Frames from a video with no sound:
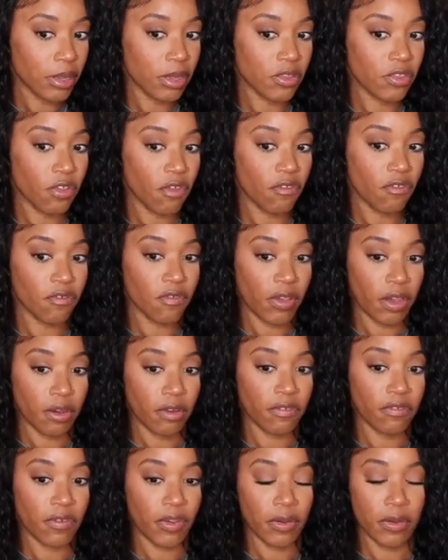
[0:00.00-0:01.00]
looks
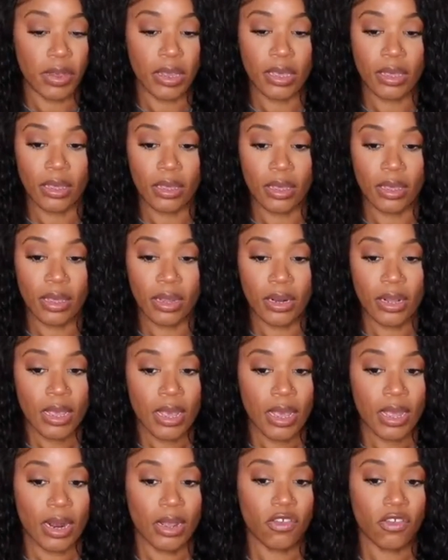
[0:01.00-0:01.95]
very, very good.